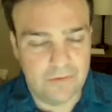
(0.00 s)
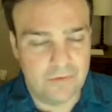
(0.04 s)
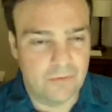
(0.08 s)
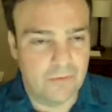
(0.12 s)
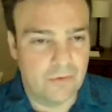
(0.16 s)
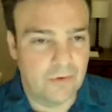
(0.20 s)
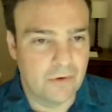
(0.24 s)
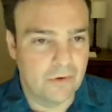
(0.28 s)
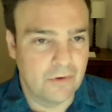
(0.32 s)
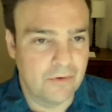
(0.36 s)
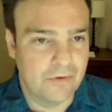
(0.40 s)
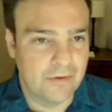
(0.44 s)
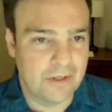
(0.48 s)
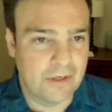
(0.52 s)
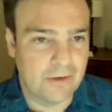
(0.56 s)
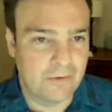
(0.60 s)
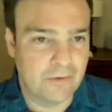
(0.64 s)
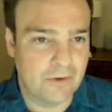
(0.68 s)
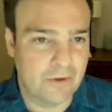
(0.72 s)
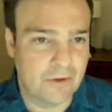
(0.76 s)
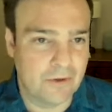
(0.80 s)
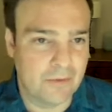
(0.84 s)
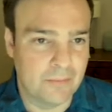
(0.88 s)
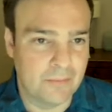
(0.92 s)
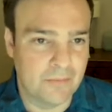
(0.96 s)
So all the
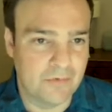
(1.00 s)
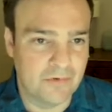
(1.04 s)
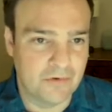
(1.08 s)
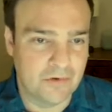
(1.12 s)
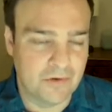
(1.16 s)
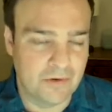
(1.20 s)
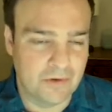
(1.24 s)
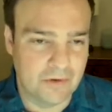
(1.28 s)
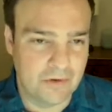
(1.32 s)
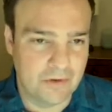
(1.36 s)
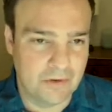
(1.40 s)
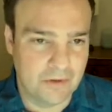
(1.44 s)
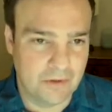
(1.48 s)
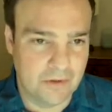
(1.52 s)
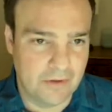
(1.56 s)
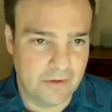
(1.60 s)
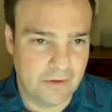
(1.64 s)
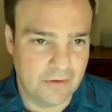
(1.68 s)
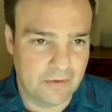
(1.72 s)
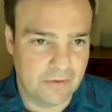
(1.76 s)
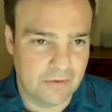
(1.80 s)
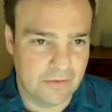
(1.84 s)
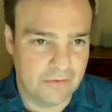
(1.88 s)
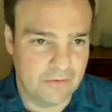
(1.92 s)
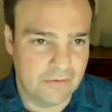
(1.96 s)
outcomes that
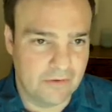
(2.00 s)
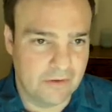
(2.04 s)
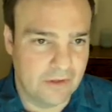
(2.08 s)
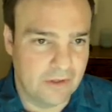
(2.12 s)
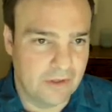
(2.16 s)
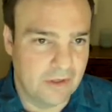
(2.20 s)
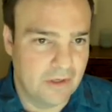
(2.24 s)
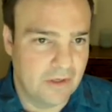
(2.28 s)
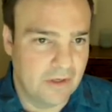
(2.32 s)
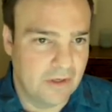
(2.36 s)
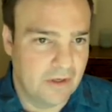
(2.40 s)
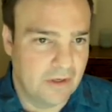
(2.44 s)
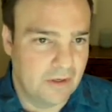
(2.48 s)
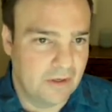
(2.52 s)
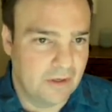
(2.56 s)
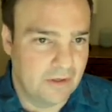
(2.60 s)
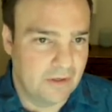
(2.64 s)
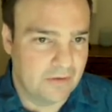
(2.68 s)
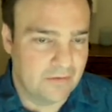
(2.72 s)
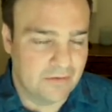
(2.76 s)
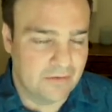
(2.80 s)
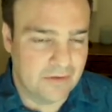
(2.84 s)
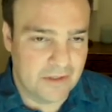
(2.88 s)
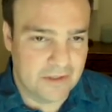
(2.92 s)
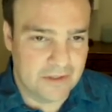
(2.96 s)
cause
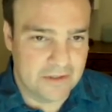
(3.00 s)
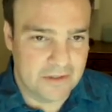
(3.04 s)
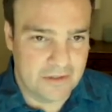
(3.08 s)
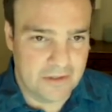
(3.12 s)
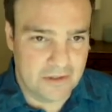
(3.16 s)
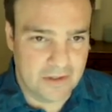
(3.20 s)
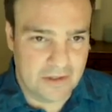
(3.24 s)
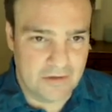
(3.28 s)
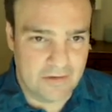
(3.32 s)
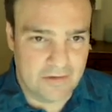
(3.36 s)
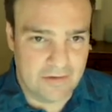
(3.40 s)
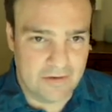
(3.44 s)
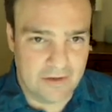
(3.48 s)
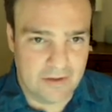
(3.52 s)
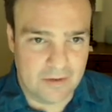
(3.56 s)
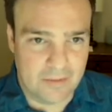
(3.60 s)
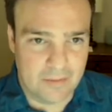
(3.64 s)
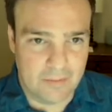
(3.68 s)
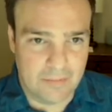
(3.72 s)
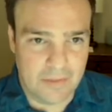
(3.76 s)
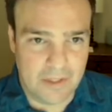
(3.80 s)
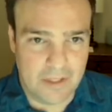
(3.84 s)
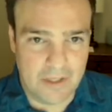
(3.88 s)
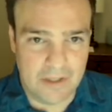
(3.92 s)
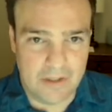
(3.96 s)
extinction at
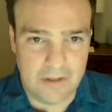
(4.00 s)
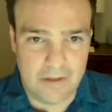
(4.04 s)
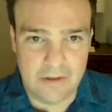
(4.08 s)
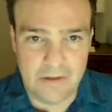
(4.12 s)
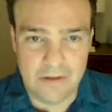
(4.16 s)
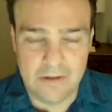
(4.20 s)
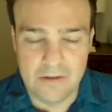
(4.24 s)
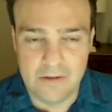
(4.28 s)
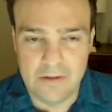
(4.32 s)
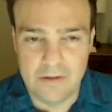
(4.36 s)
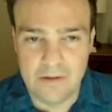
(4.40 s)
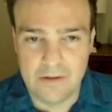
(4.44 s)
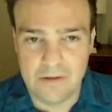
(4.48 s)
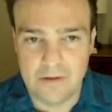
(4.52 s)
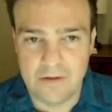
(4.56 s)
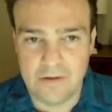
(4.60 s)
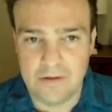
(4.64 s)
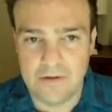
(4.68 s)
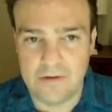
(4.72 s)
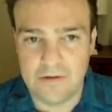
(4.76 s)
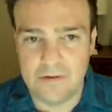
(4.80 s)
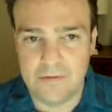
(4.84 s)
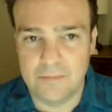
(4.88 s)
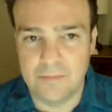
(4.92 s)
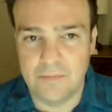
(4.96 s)
time n
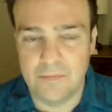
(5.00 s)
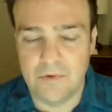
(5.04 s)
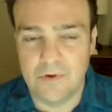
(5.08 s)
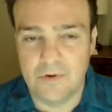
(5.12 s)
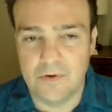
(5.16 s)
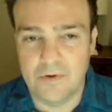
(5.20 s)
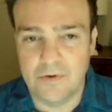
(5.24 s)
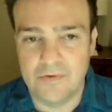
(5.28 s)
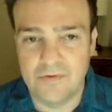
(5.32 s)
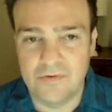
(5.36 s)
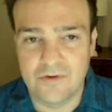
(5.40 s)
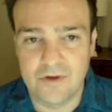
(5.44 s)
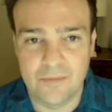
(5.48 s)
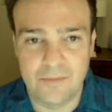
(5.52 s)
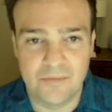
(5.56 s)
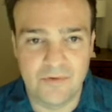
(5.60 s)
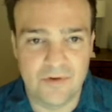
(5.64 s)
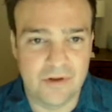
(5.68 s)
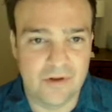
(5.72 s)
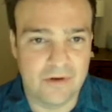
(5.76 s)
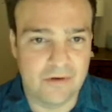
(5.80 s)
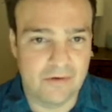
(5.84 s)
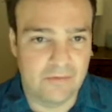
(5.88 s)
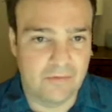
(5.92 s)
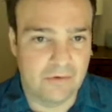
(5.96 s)
are a
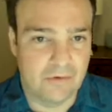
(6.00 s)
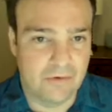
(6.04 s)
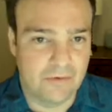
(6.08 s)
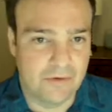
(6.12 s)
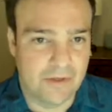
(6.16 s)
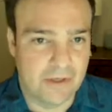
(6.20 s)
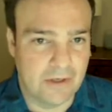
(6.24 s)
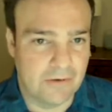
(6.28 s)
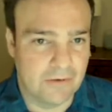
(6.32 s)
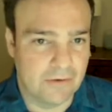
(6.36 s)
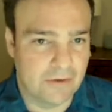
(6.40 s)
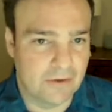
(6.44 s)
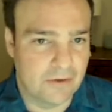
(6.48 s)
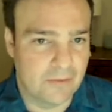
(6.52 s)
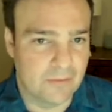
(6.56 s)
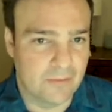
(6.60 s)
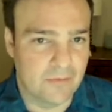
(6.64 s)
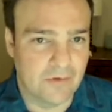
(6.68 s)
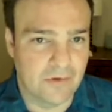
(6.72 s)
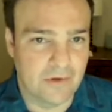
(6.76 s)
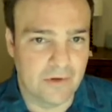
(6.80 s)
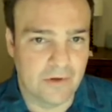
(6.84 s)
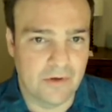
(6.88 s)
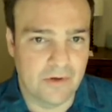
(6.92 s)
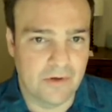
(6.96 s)
subset of all the outcomes
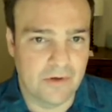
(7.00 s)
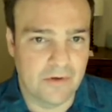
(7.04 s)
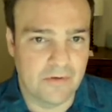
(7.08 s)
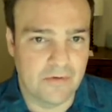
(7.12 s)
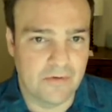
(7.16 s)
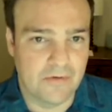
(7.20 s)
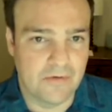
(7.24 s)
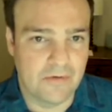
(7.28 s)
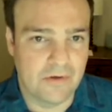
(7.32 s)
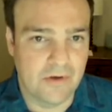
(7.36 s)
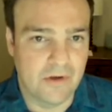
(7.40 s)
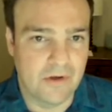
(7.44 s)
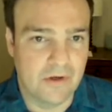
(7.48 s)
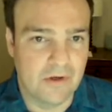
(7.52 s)
that cause